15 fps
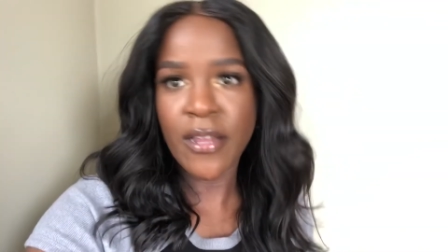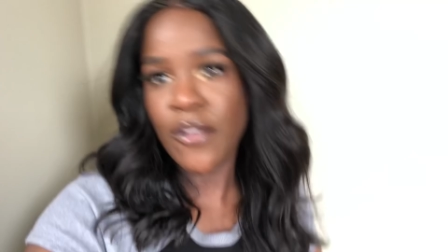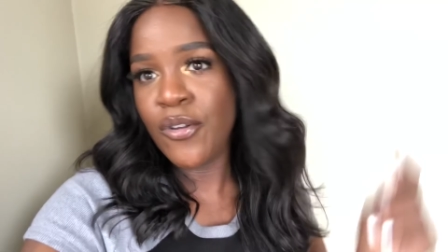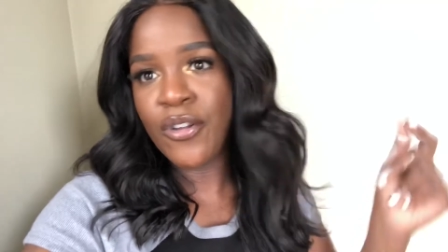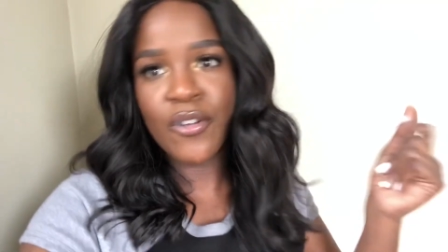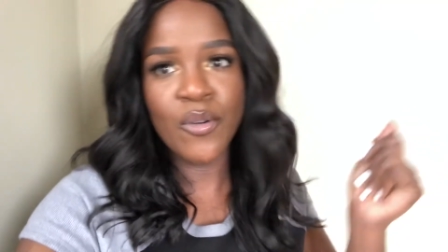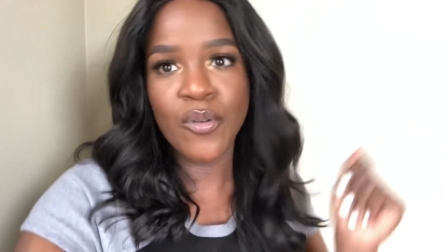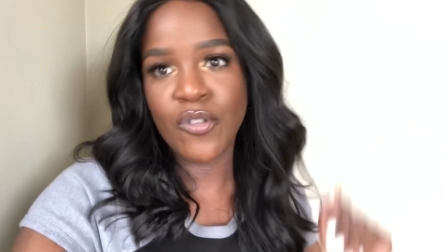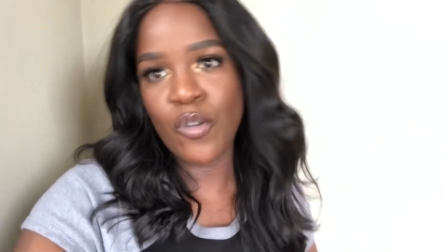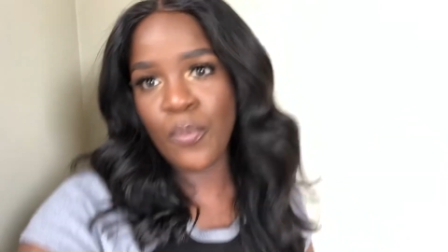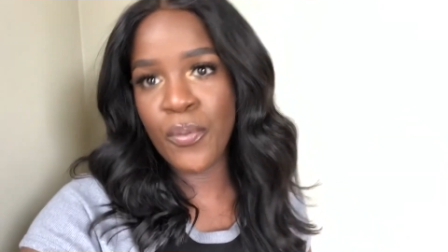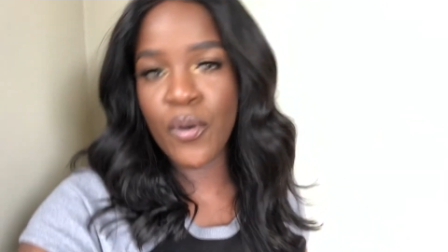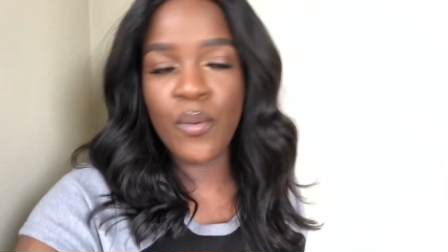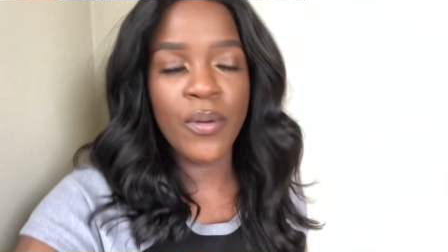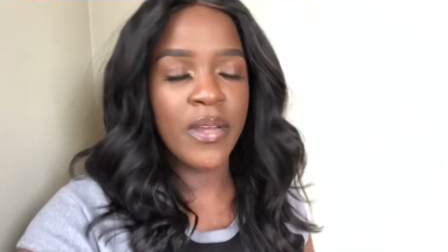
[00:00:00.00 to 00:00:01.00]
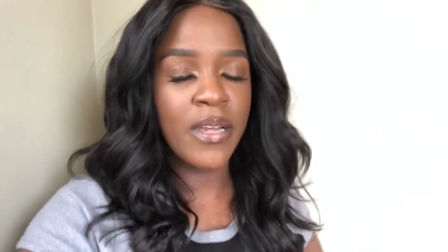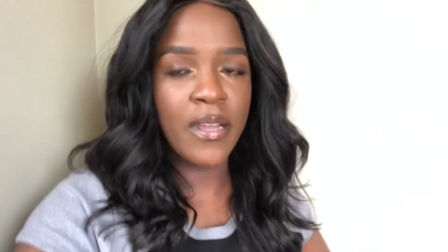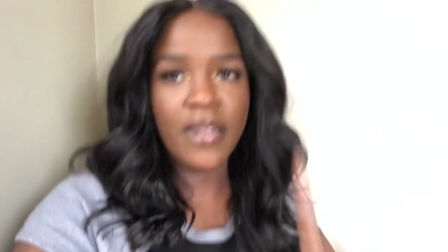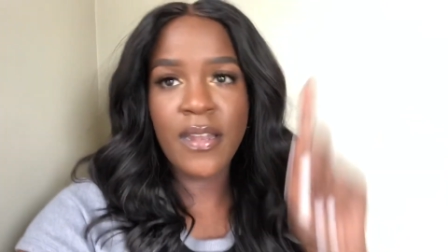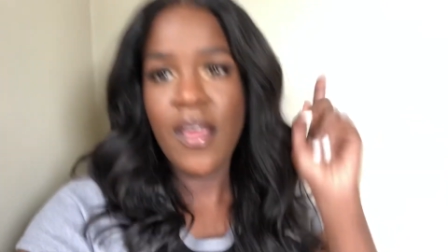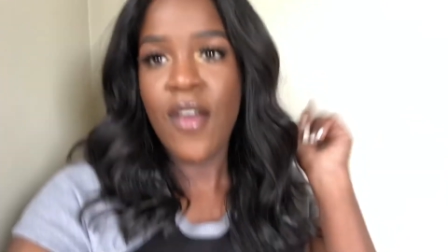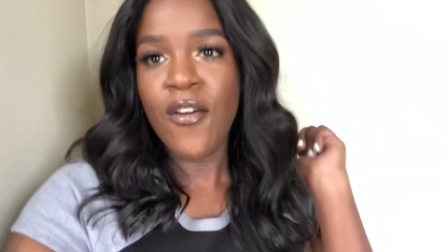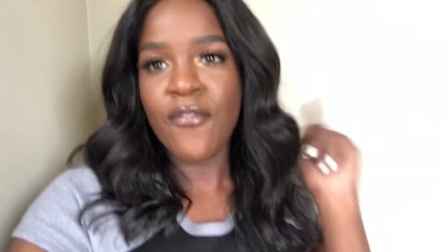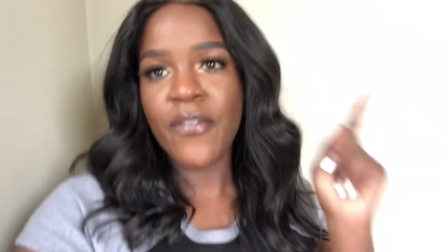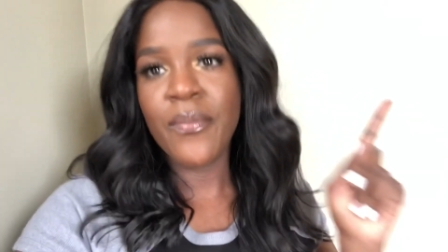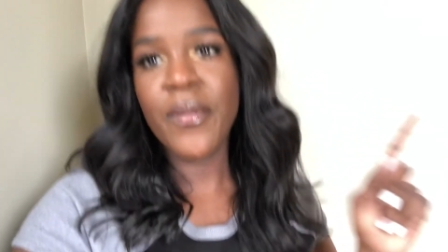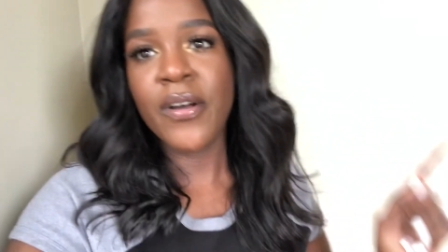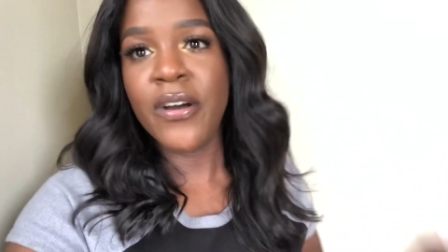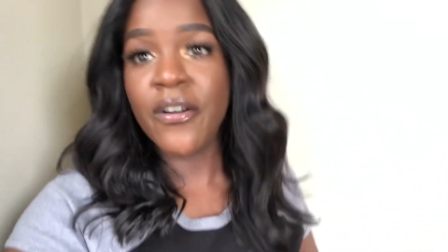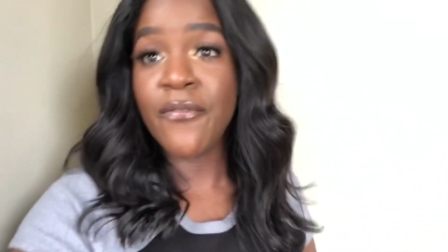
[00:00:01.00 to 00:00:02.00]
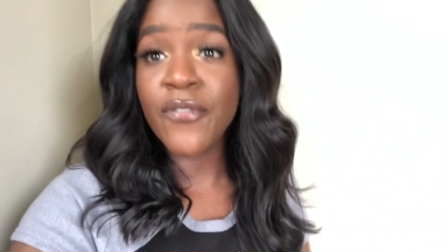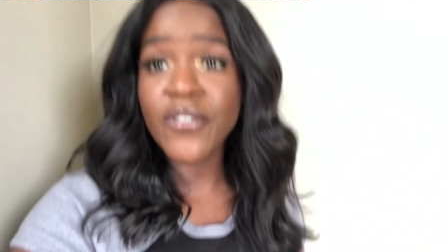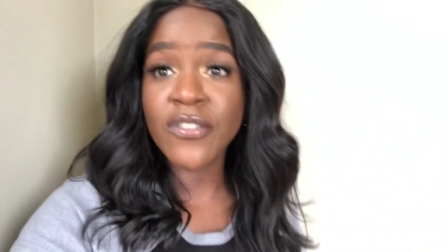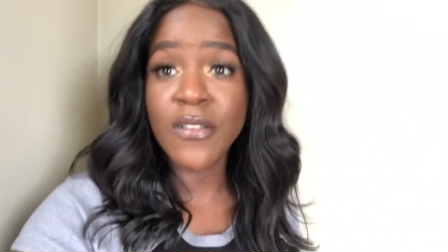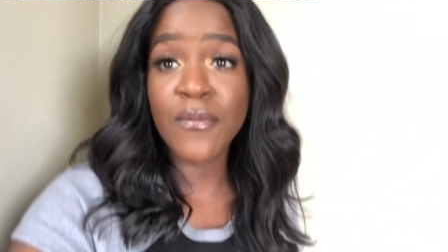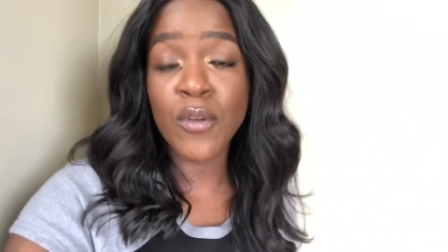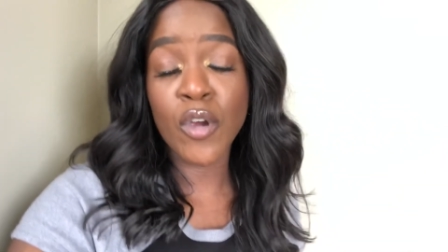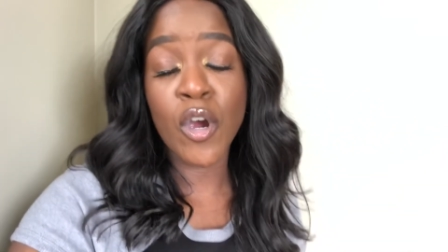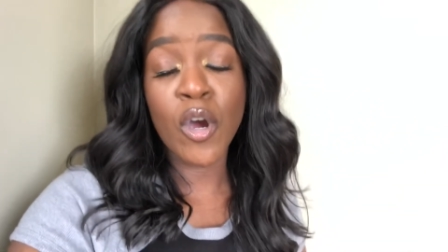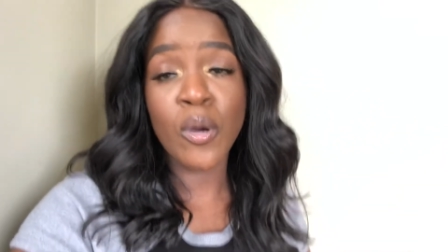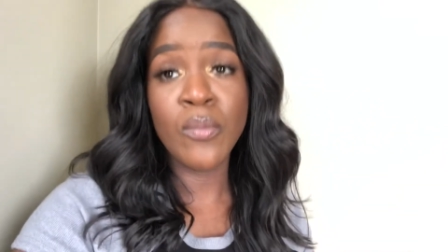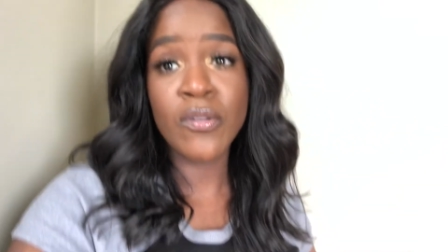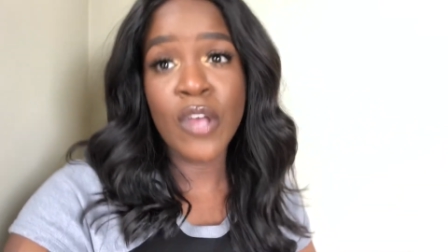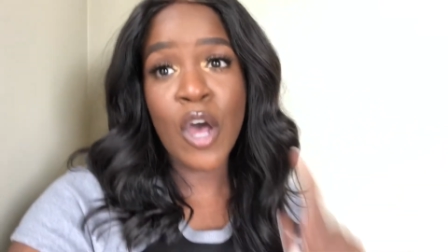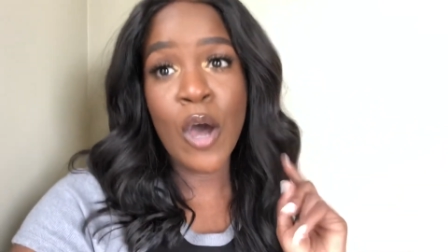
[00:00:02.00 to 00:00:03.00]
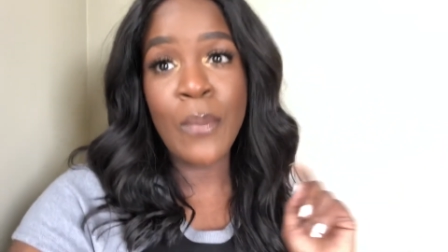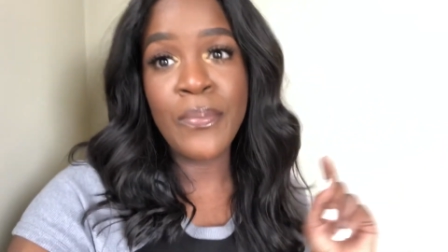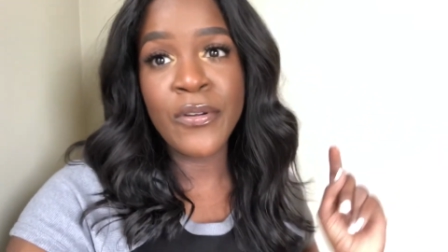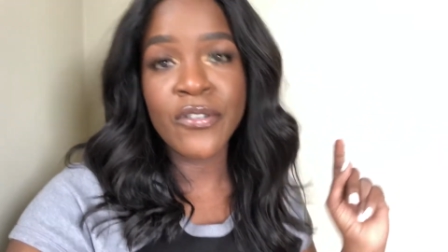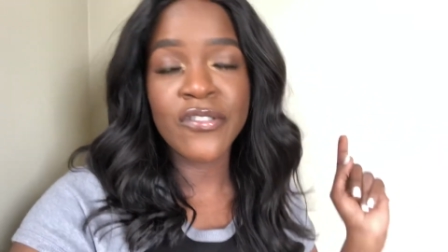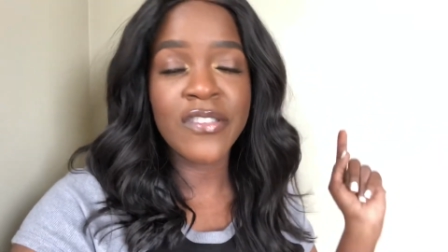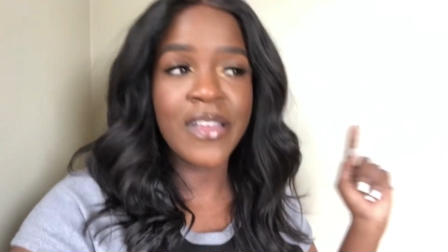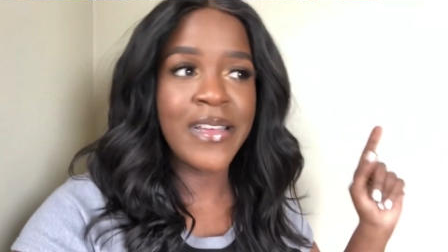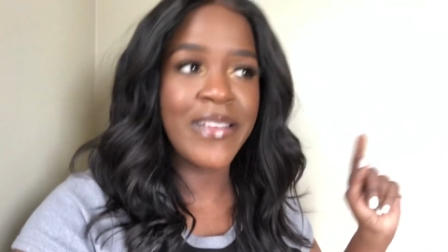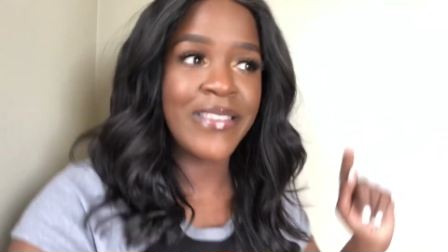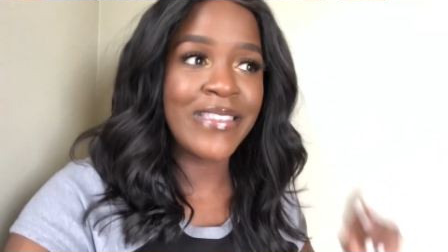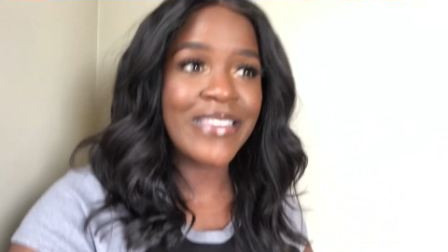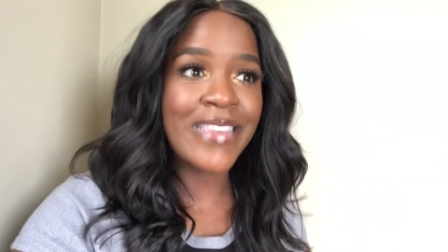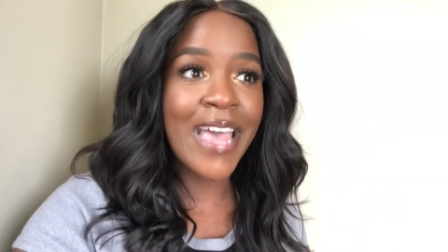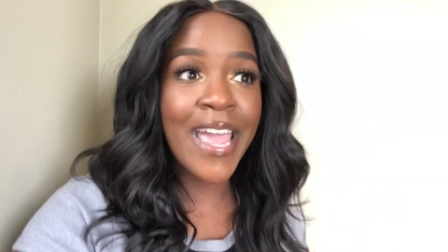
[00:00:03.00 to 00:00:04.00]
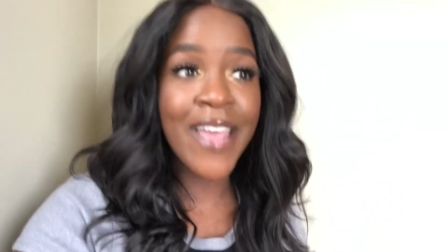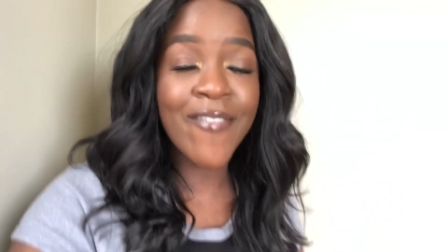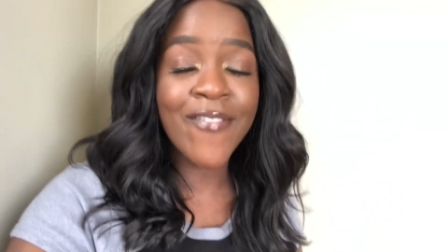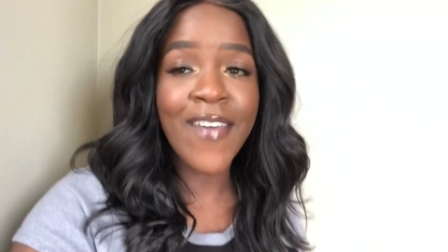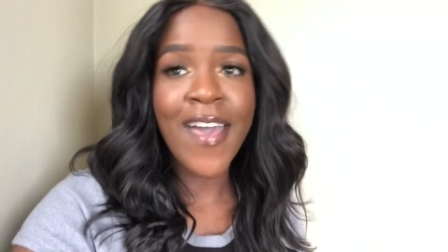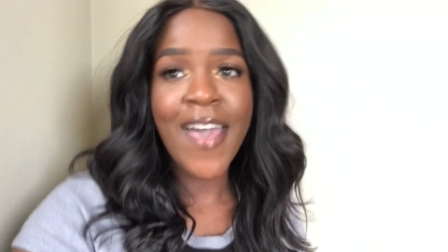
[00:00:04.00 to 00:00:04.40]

And you can do it super quick and from the comforts of your home. So I hope you're staying safe.